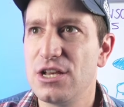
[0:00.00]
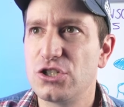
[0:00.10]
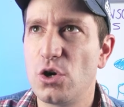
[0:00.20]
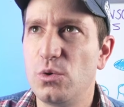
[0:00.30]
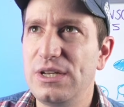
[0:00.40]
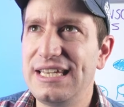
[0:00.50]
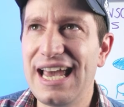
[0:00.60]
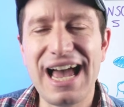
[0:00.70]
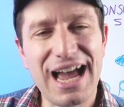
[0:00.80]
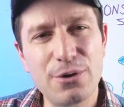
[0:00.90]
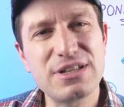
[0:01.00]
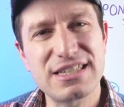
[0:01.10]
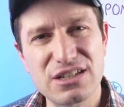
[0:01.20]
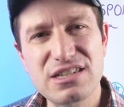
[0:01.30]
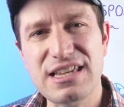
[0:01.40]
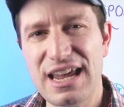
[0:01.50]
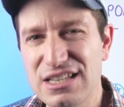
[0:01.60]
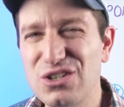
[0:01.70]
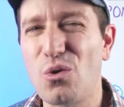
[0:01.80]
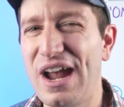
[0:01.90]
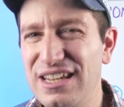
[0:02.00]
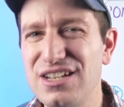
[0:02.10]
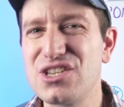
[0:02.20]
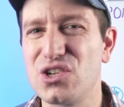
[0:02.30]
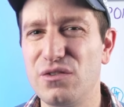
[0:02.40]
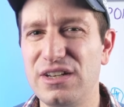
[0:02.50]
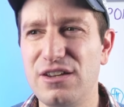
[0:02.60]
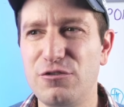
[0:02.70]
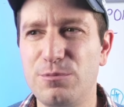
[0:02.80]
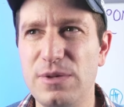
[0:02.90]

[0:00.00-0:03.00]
So yeah, I would still say it's quite conservative.